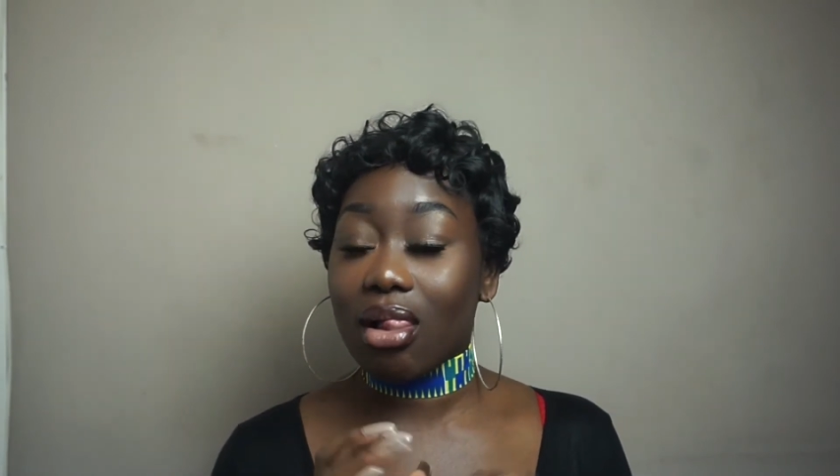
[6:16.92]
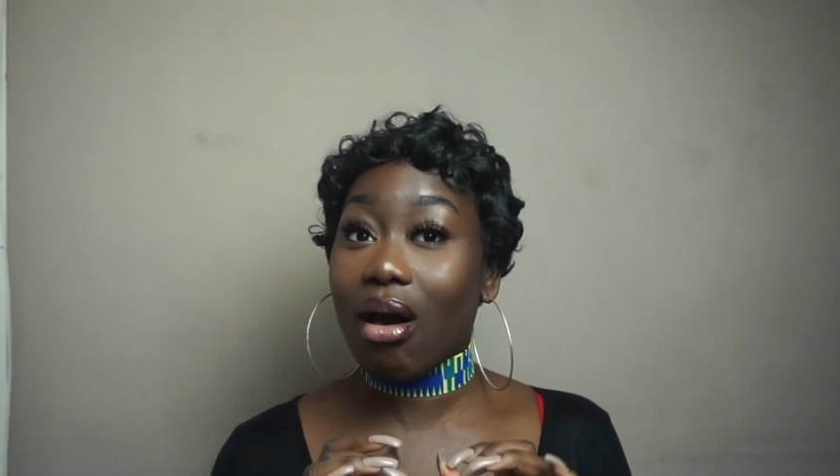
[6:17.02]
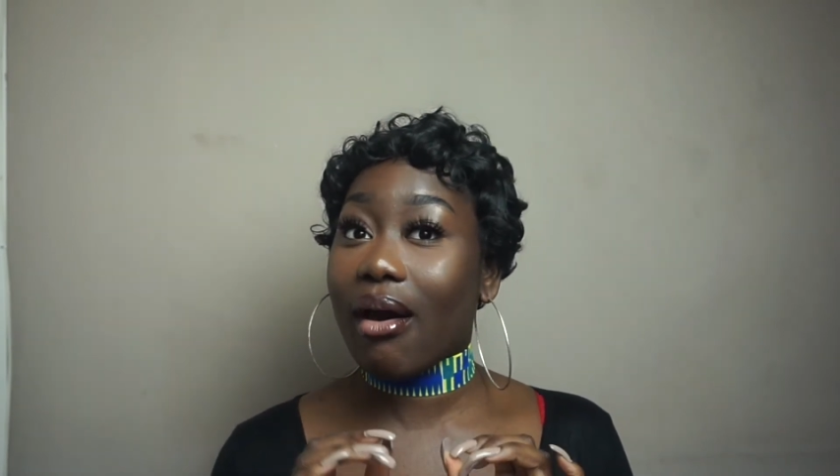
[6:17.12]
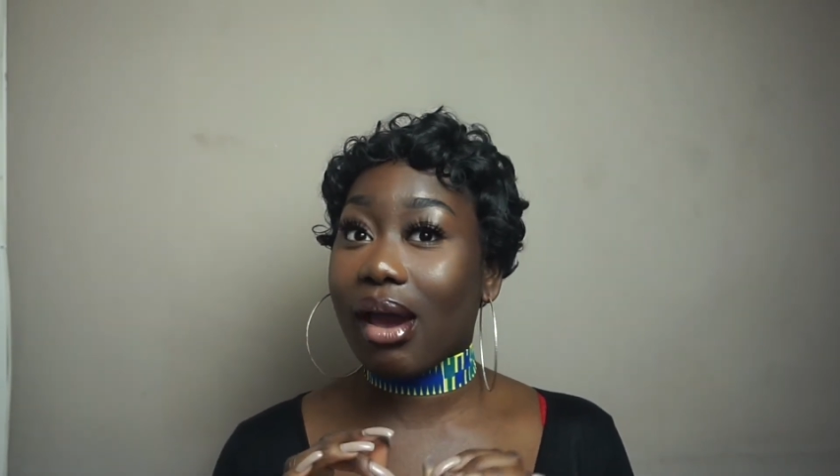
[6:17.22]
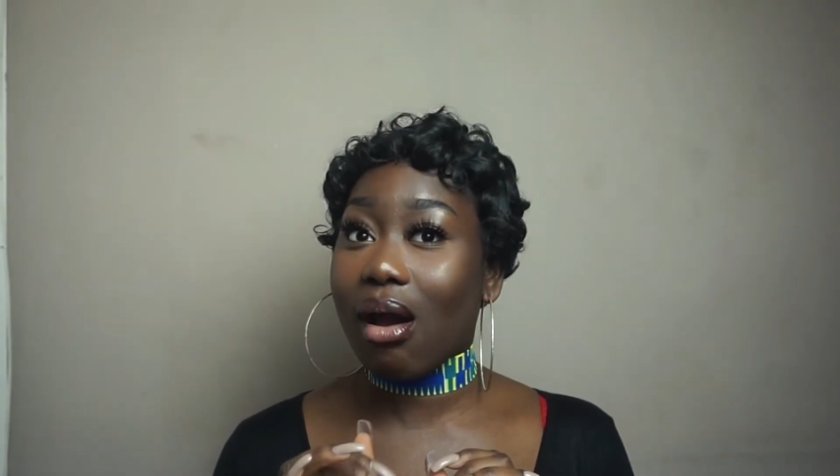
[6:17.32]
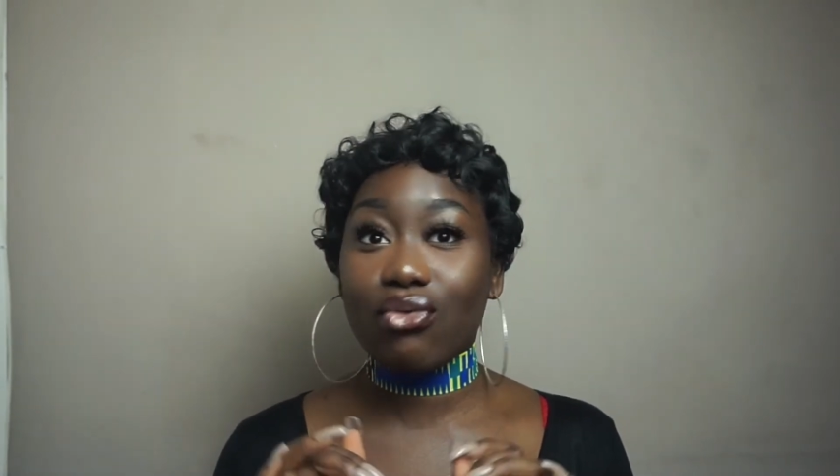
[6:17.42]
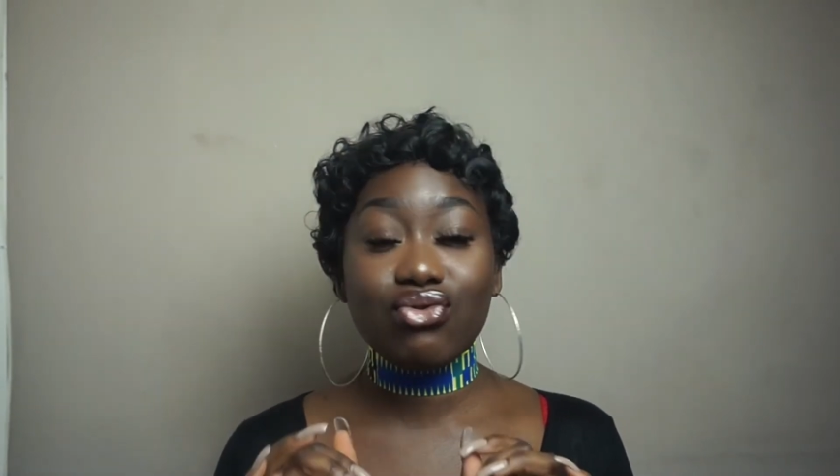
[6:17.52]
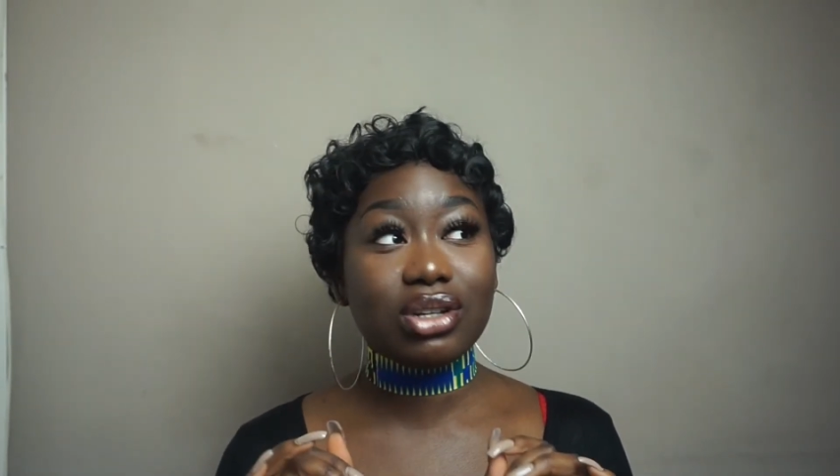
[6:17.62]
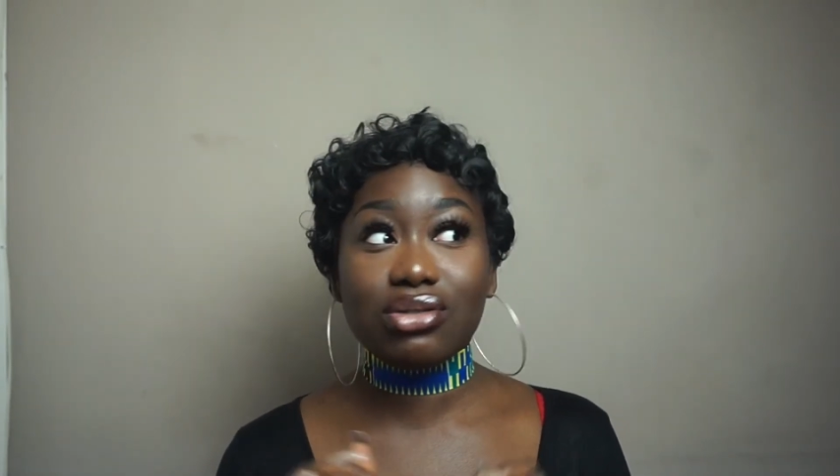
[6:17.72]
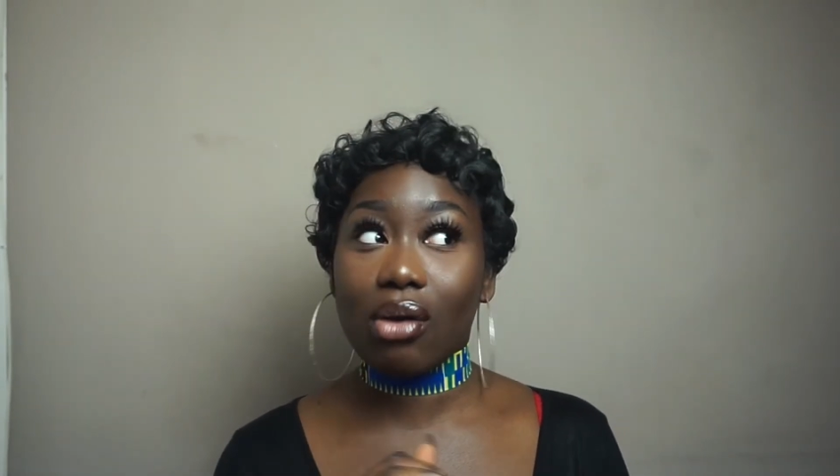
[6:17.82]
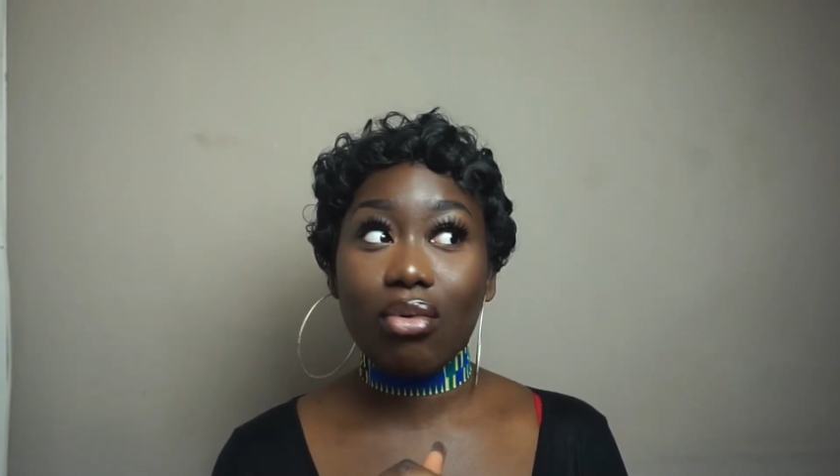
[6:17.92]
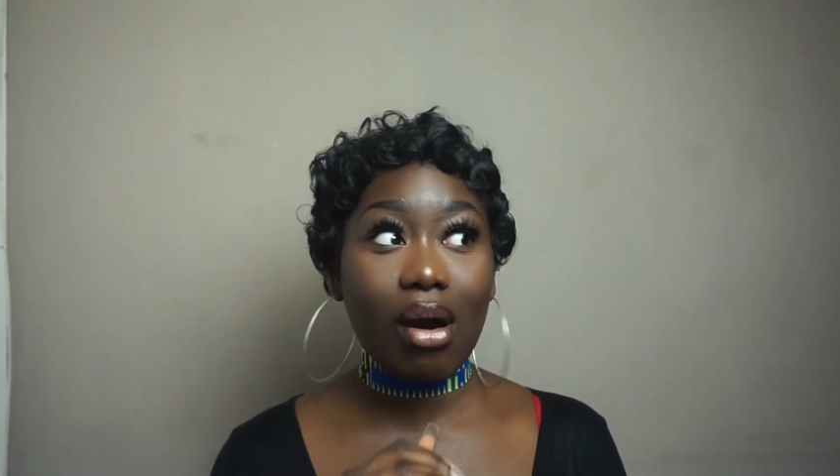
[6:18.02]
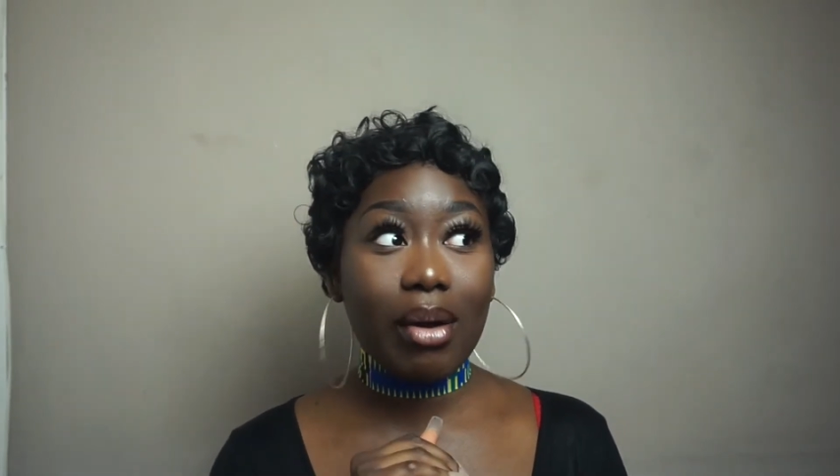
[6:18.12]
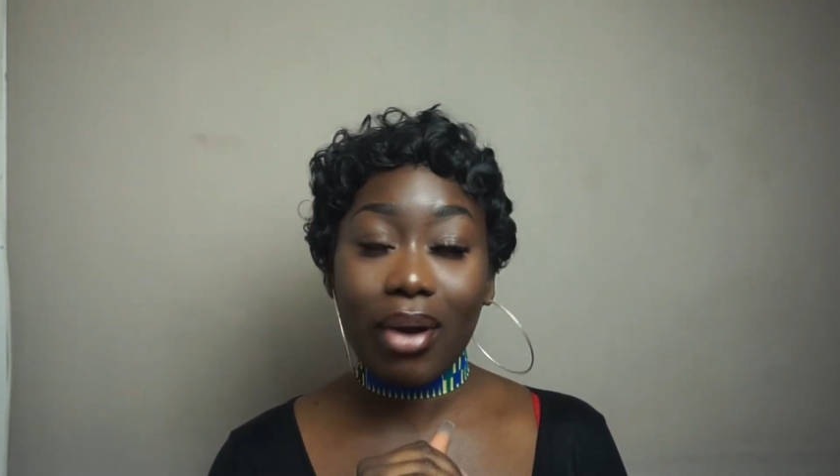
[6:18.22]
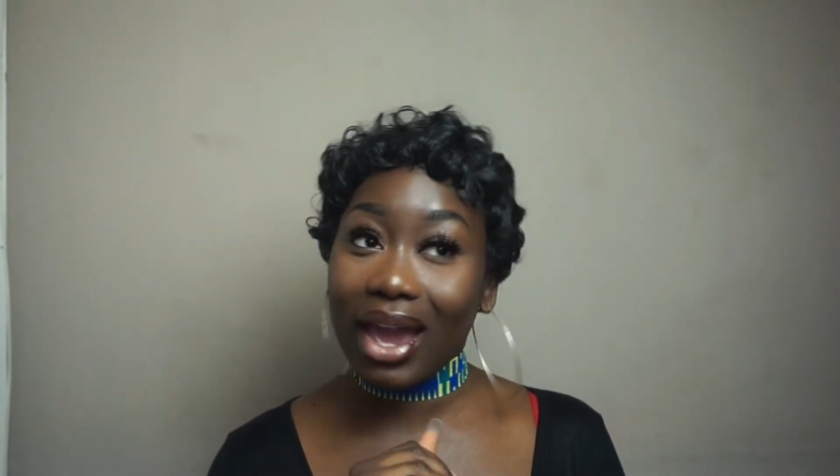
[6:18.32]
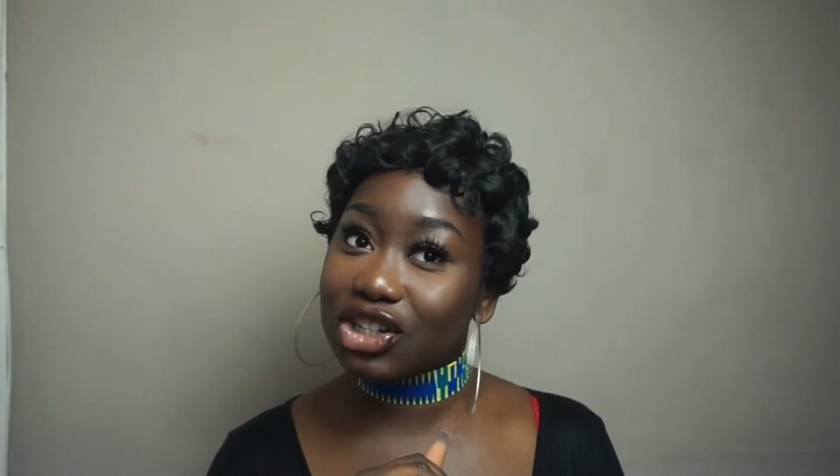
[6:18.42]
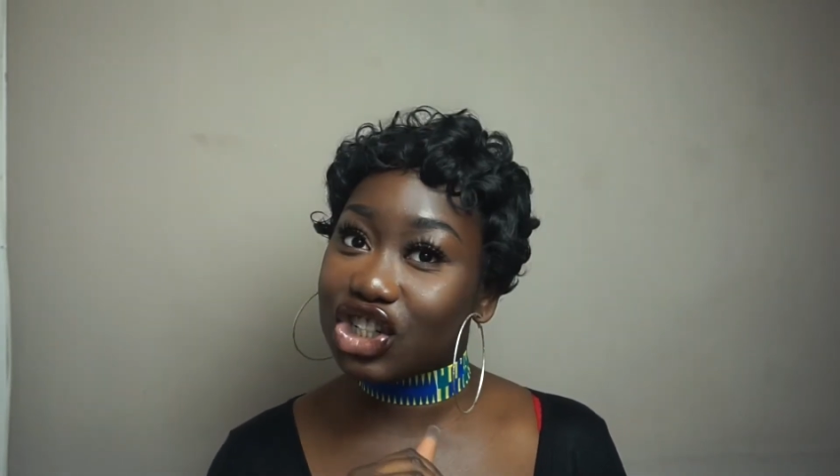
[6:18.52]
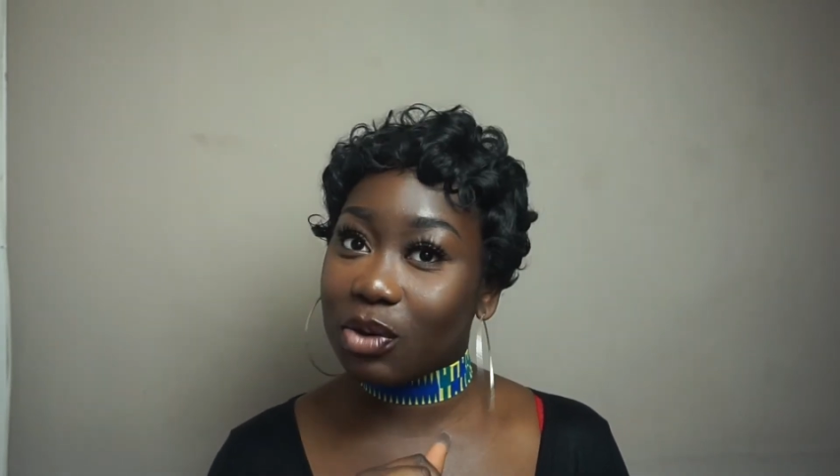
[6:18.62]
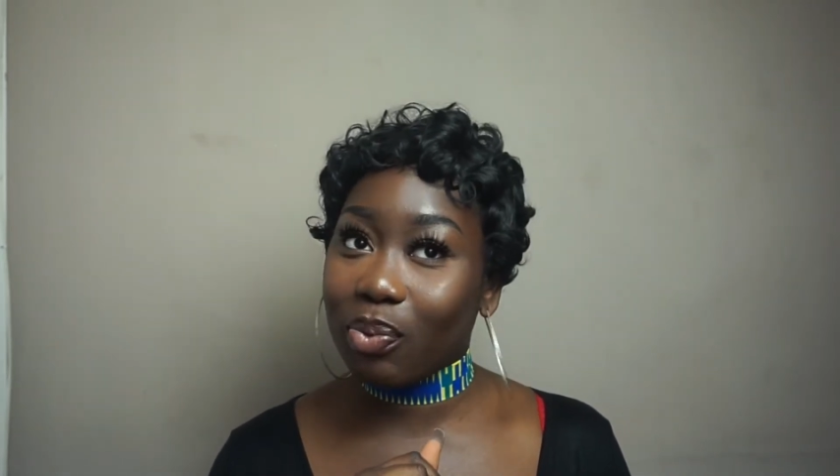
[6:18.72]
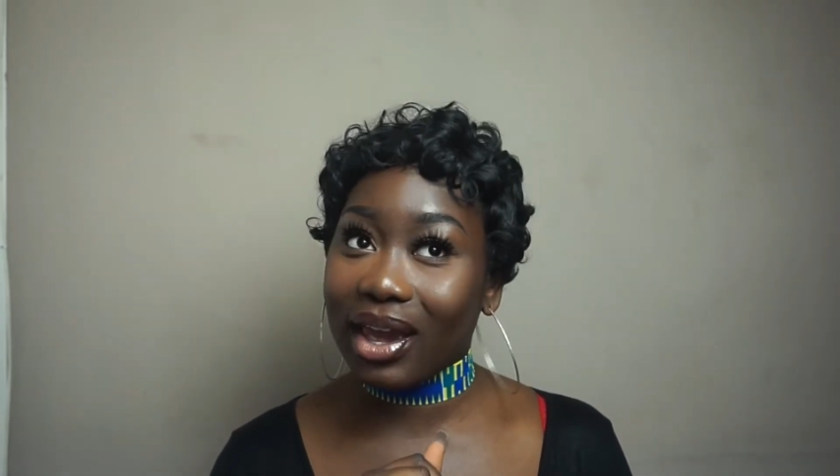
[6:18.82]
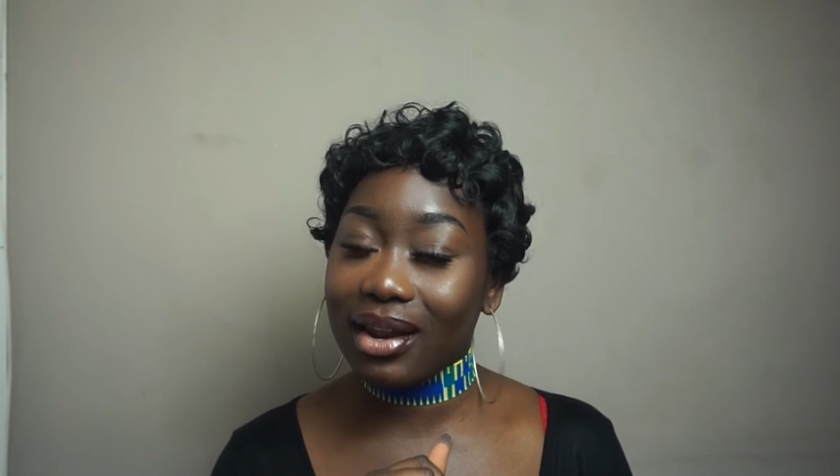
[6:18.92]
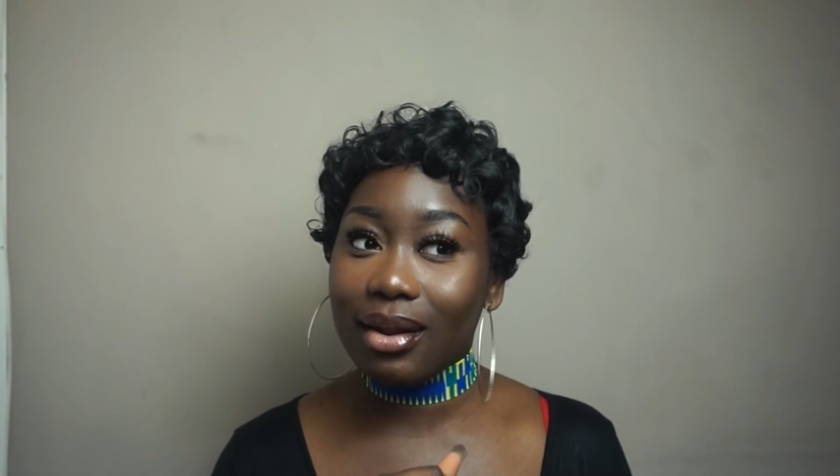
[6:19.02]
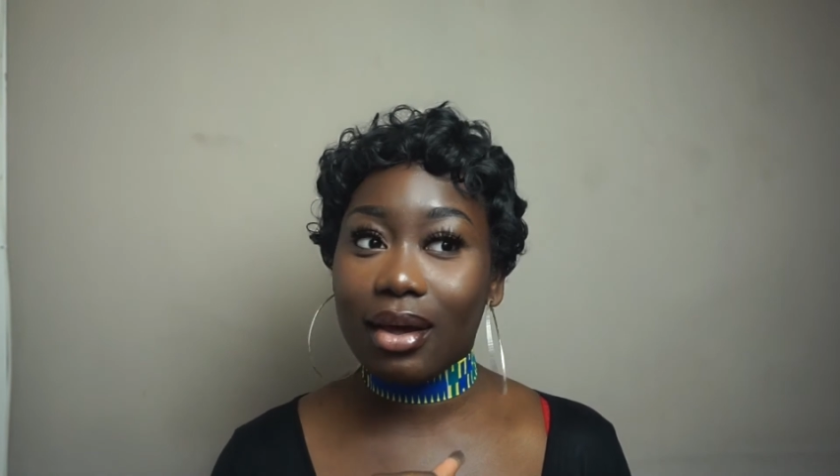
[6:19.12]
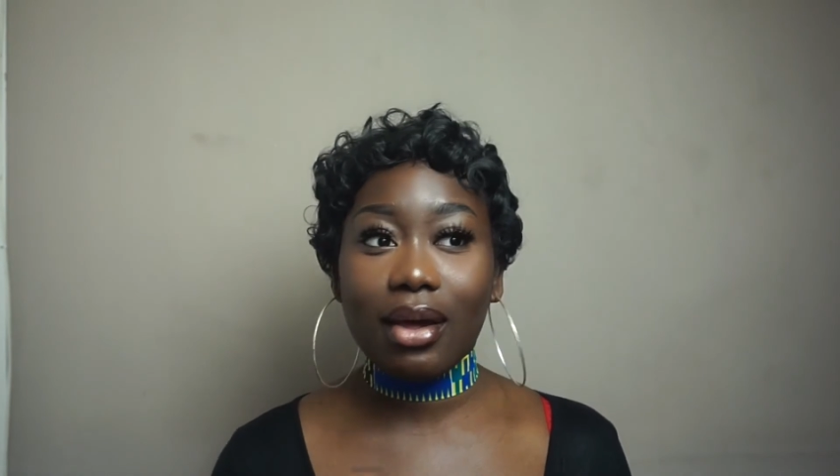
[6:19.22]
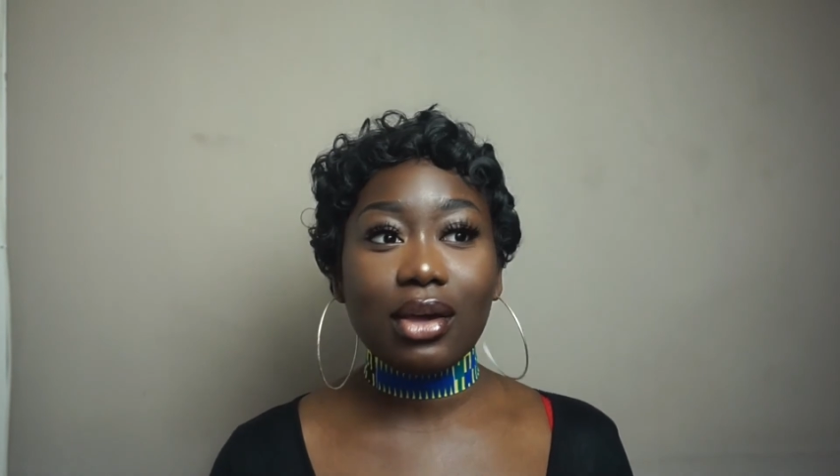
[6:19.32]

Why? Well, I really don't like paying shipping.